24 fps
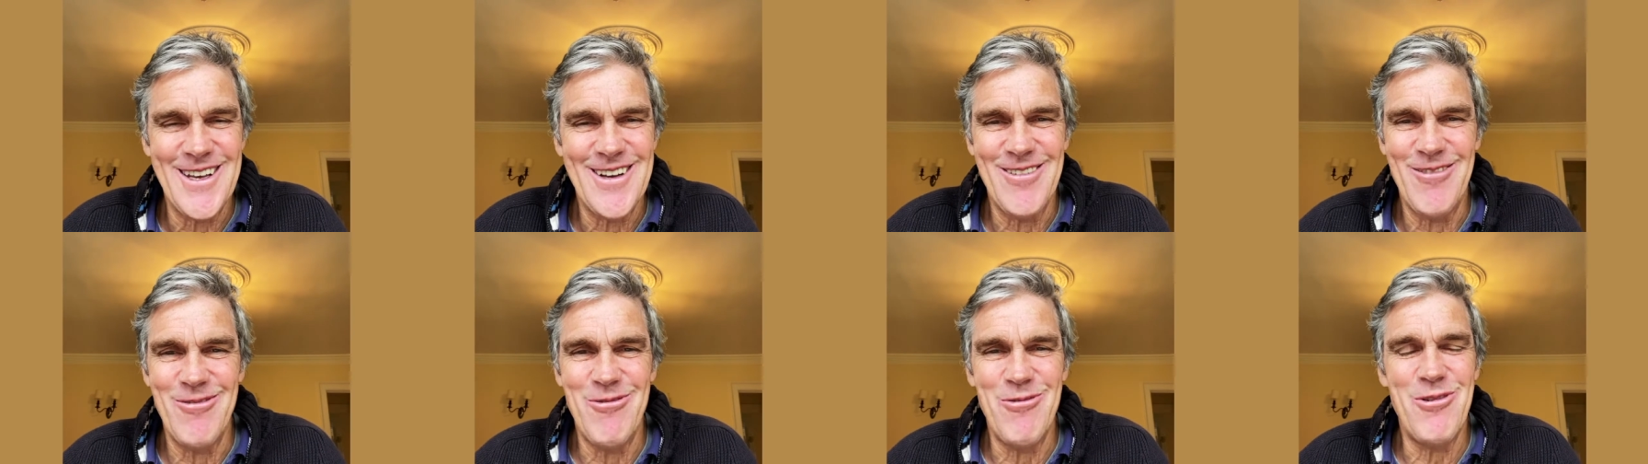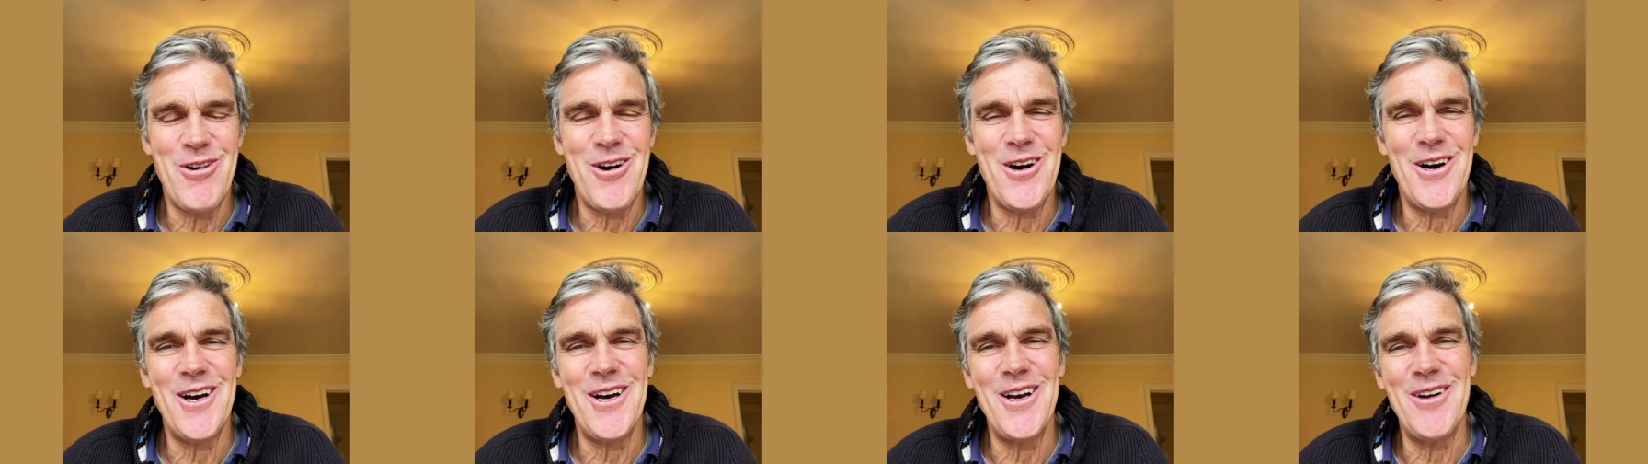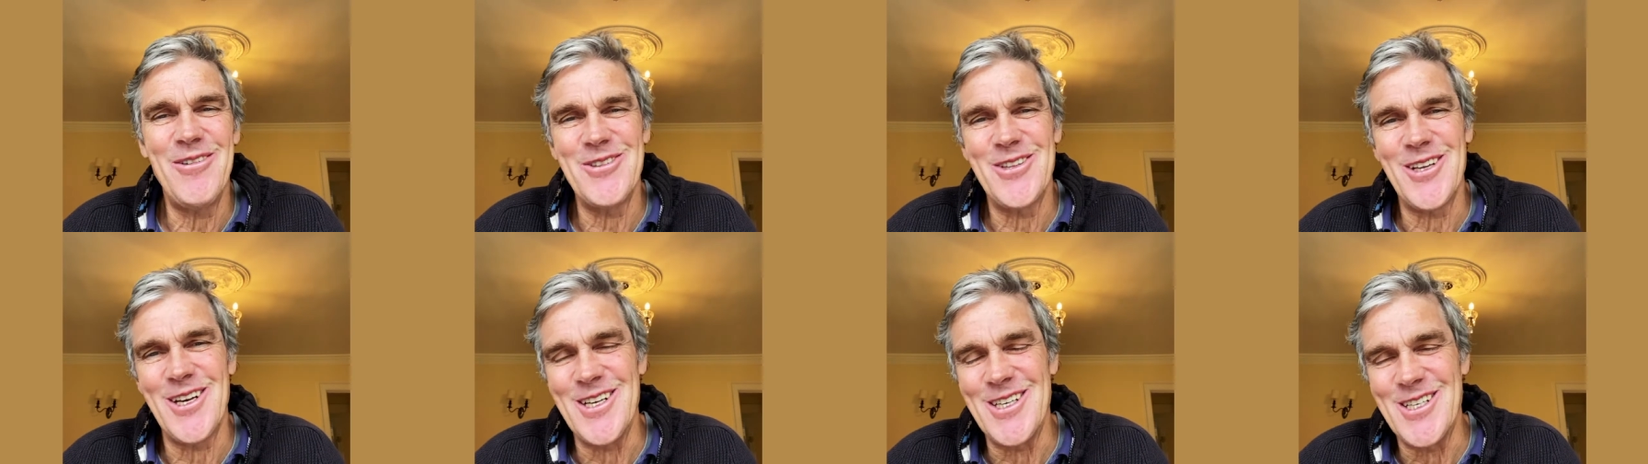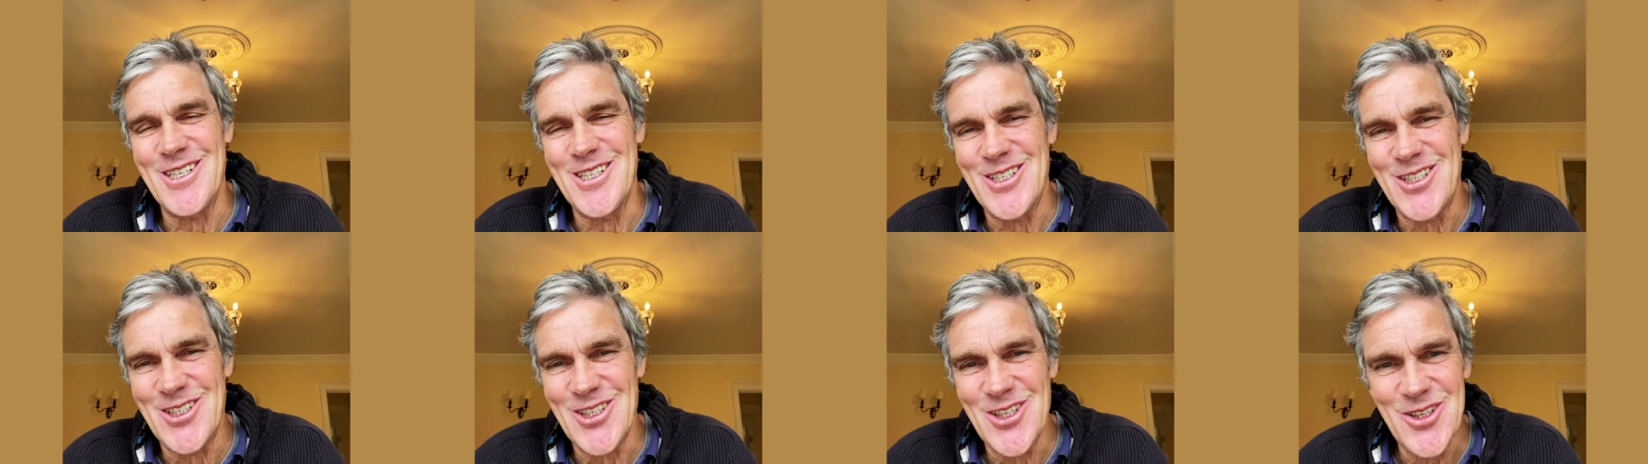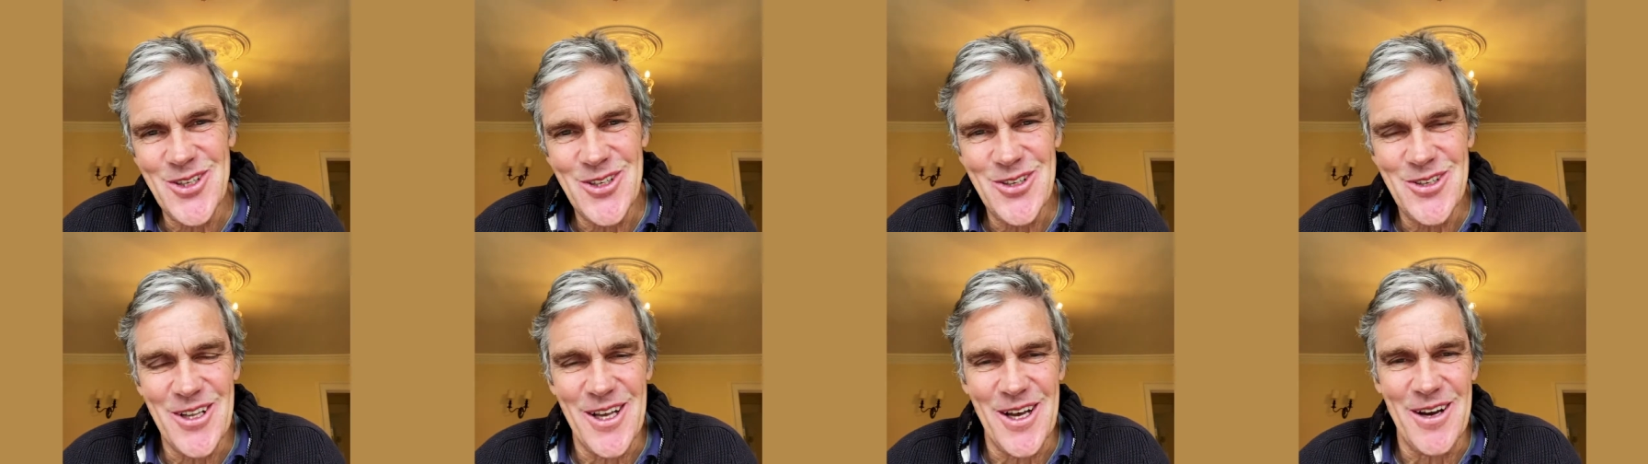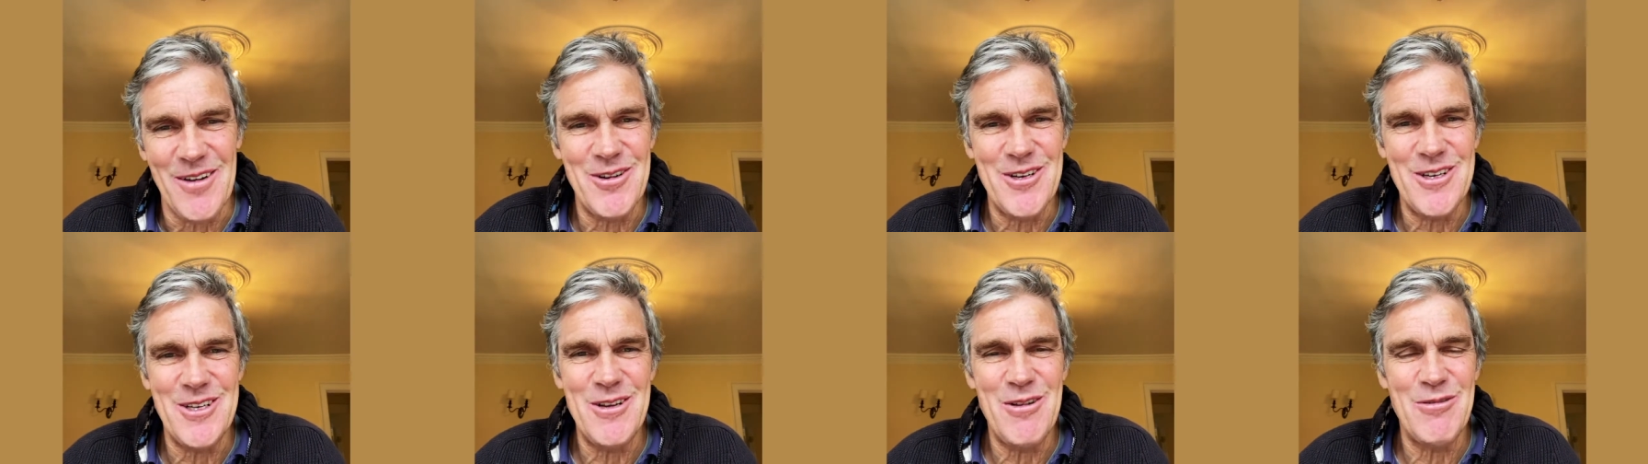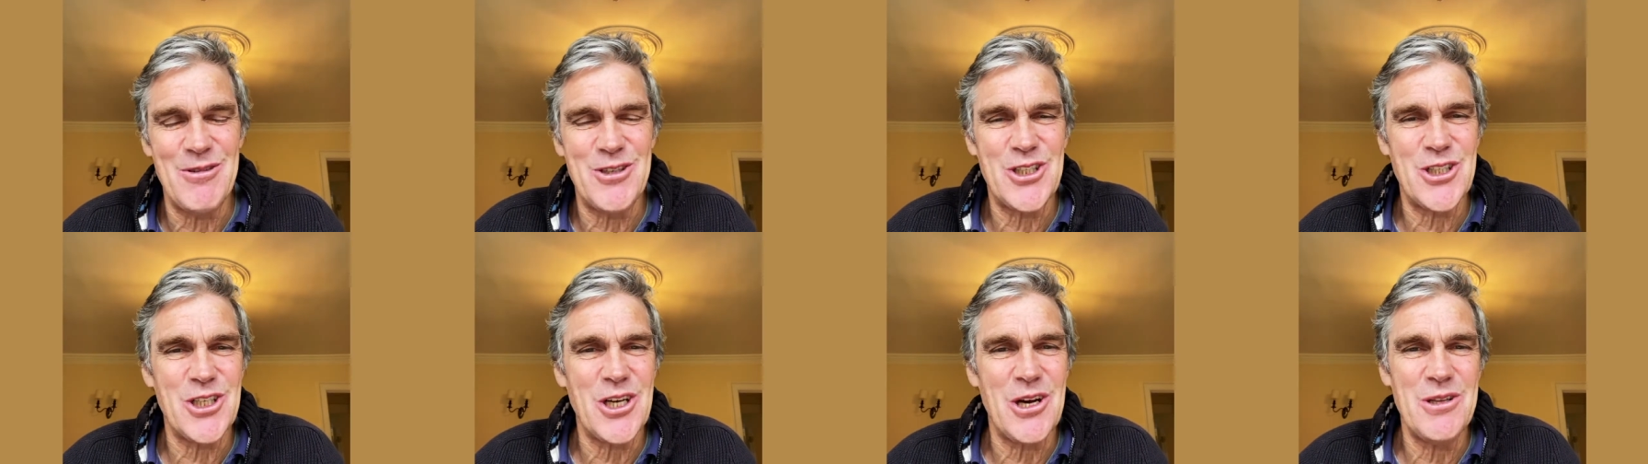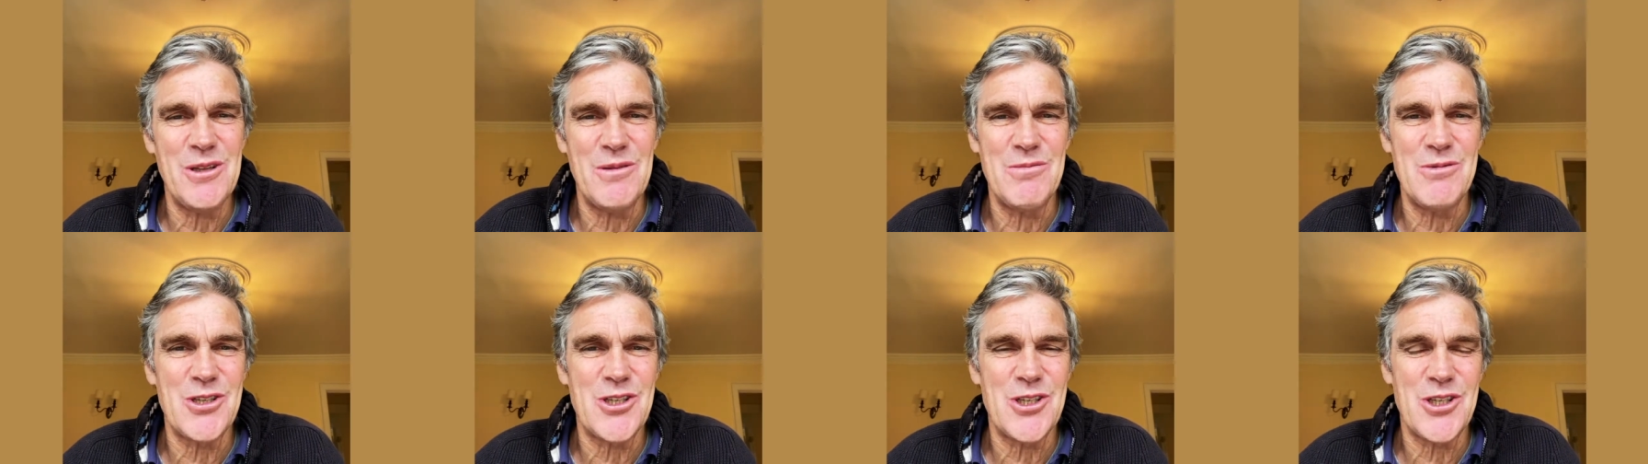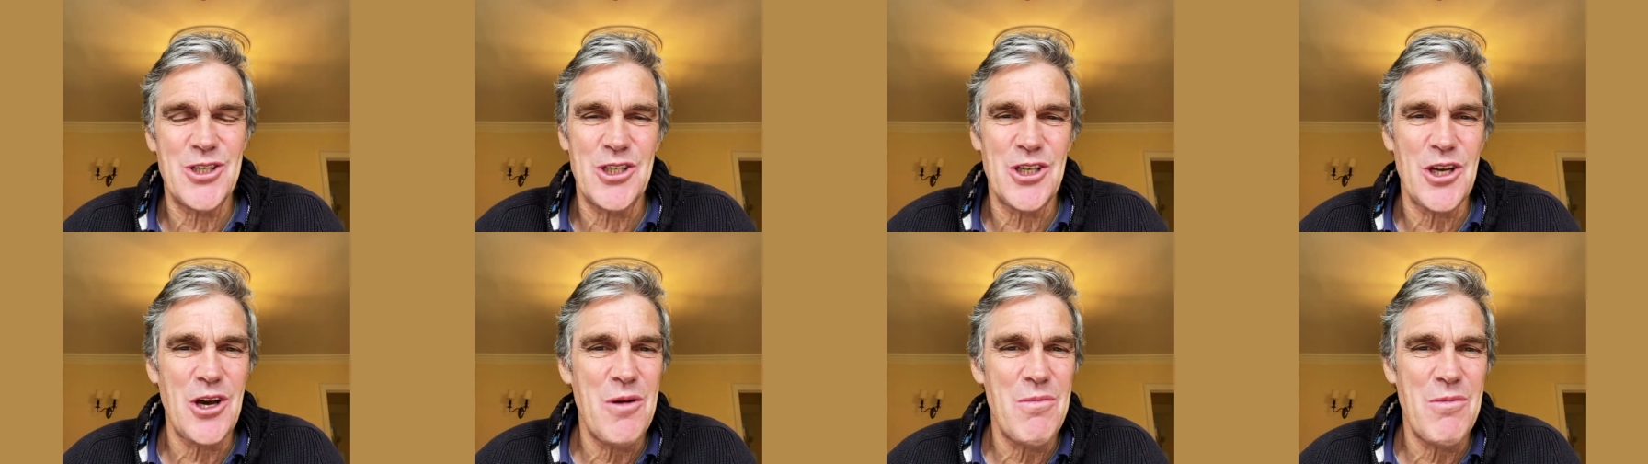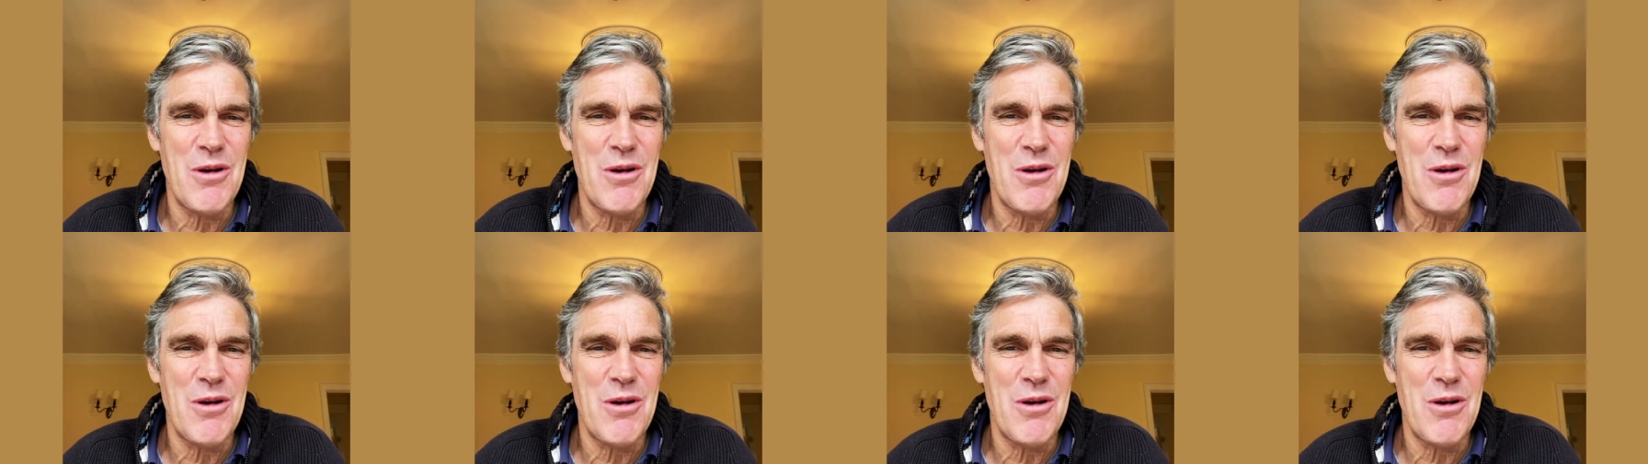Why would they do that when you show shown them so